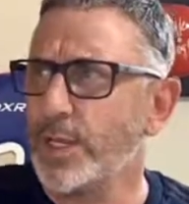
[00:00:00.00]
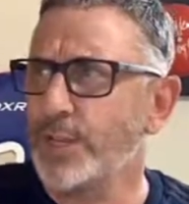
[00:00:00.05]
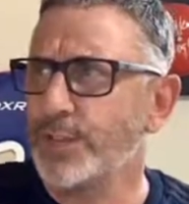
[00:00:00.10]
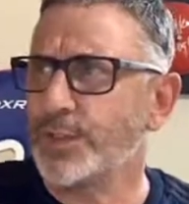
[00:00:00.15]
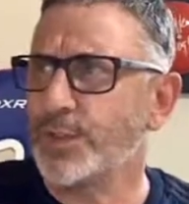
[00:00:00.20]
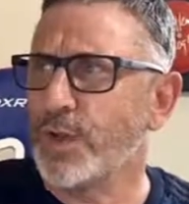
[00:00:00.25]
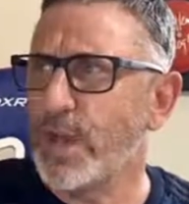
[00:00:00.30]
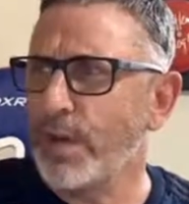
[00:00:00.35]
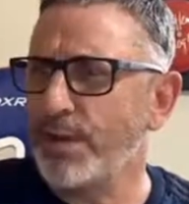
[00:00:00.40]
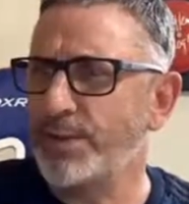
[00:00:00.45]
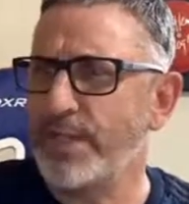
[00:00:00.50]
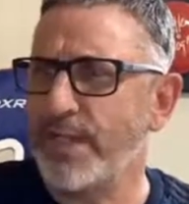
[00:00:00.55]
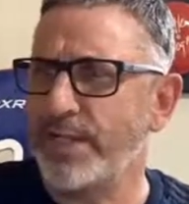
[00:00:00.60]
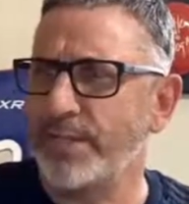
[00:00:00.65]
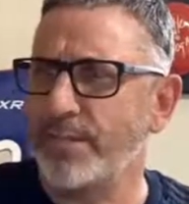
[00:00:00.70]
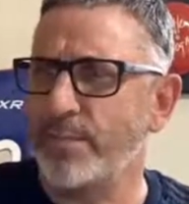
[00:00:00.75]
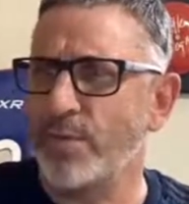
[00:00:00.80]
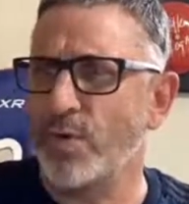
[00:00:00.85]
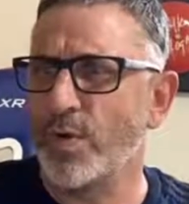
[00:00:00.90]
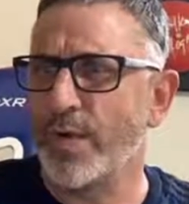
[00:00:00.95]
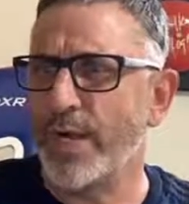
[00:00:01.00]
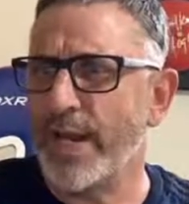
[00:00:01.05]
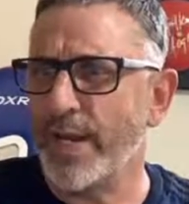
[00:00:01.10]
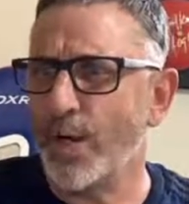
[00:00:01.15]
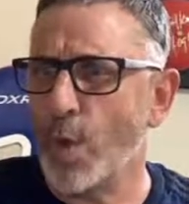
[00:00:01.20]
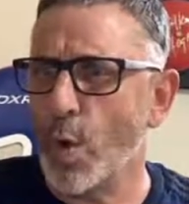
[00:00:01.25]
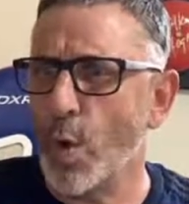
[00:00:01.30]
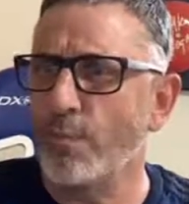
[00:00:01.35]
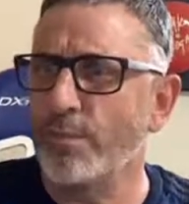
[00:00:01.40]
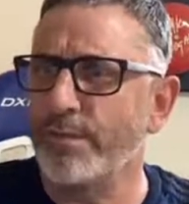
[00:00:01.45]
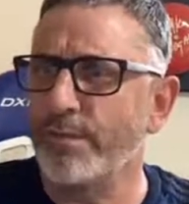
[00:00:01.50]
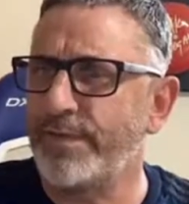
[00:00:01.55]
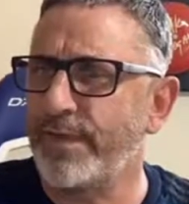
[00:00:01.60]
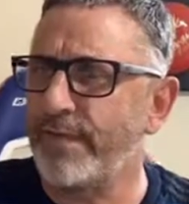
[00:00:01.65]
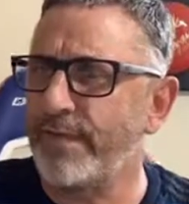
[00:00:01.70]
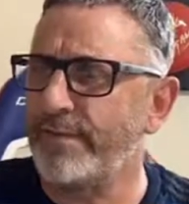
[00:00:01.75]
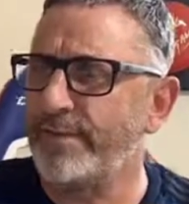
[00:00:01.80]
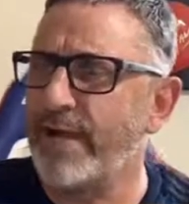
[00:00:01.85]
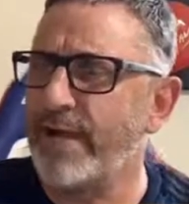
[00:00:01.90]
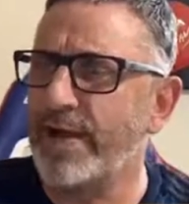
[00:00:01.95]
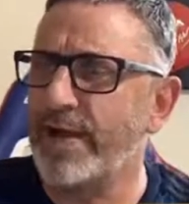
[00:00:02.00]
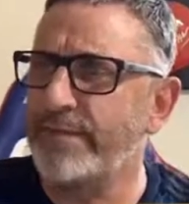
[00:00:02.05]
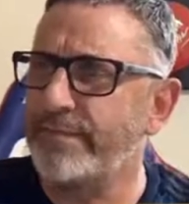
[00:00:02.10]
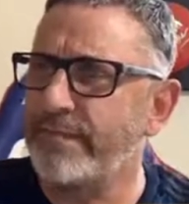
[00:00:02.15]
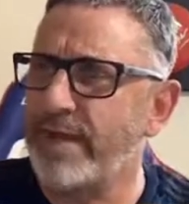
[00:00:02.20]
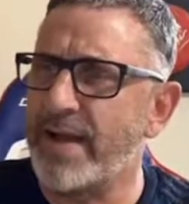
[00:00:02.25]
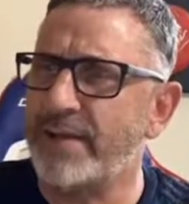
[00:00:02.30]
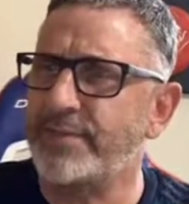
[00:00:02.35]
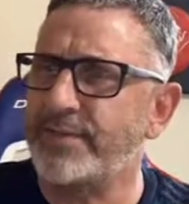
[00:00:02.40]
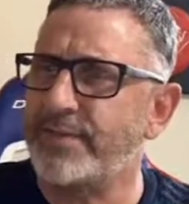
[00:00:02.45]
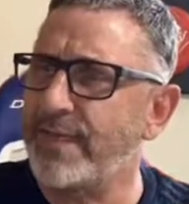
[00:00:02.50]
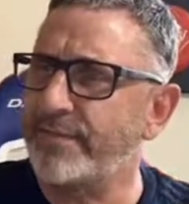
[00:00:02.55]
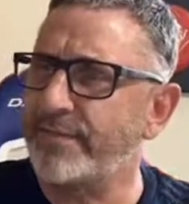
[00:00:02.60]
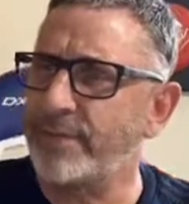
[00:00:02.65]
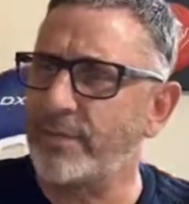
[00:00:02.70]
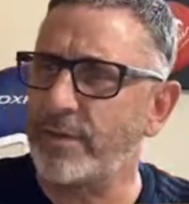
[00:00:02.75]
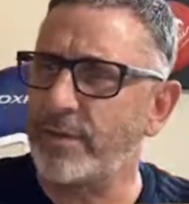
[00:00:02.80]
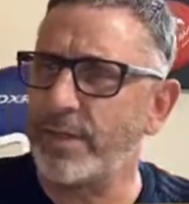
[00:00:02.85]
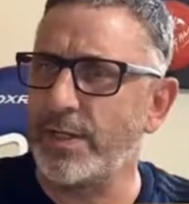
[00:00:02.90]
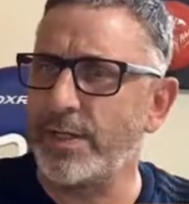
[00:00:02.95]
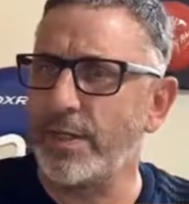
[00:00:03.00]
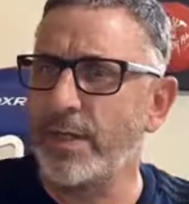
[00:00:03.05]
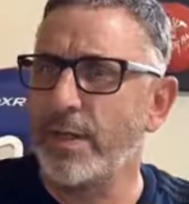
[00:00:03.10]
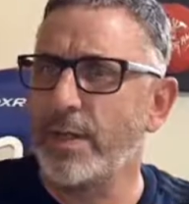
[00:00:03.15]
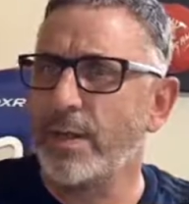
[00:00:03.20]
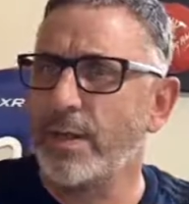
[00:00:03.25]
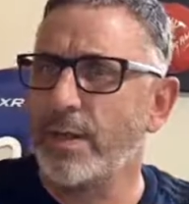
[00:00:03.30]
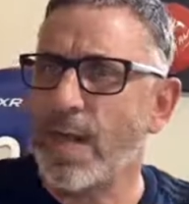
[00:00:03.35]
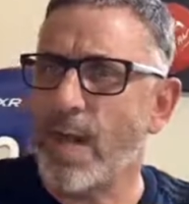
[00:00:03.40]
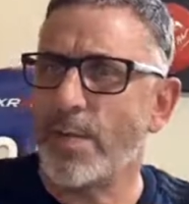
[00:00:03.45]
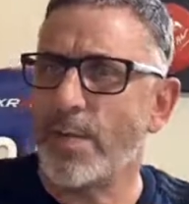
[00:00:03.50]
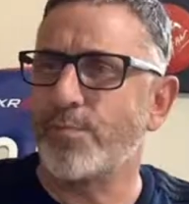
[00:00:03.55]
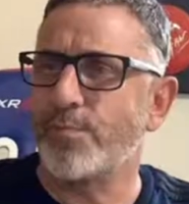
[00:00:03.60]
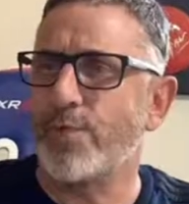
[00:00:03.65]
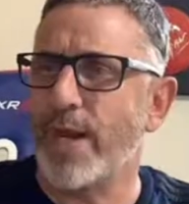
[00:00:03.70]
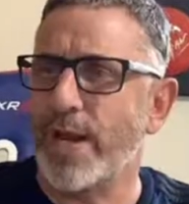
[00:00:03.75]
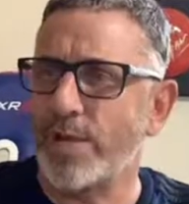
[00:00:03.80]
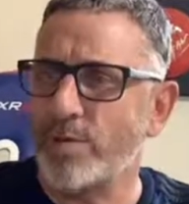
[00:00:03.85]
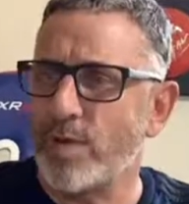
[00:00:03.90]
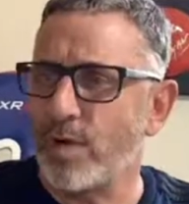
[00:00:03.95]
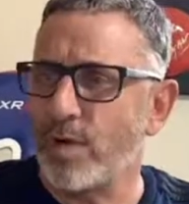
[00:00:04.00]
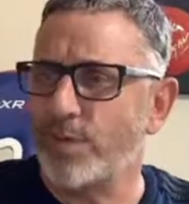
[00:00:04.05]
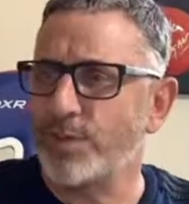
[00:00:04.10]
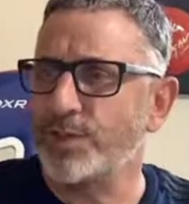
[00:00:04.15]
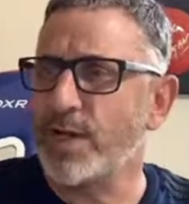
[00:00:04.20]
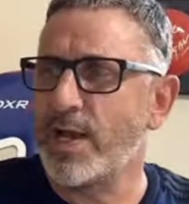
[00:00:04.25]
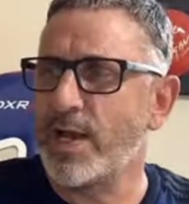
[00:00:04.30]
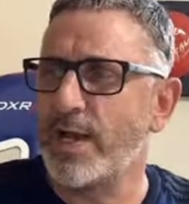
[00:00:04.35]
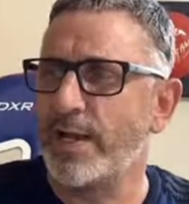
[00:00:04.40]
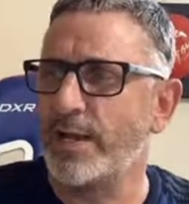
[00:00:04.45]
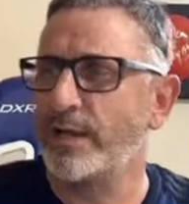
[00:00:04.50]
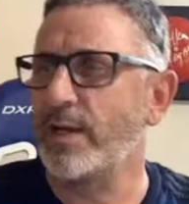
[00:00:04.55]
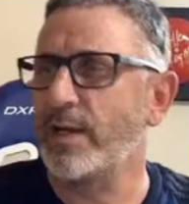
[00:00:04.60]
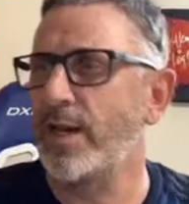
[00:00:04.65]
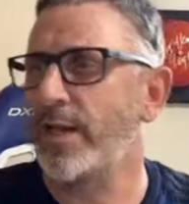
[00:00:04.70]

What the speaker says: So I would take Moran over 5.5 definitely. I'm a Brian Reynolds guy.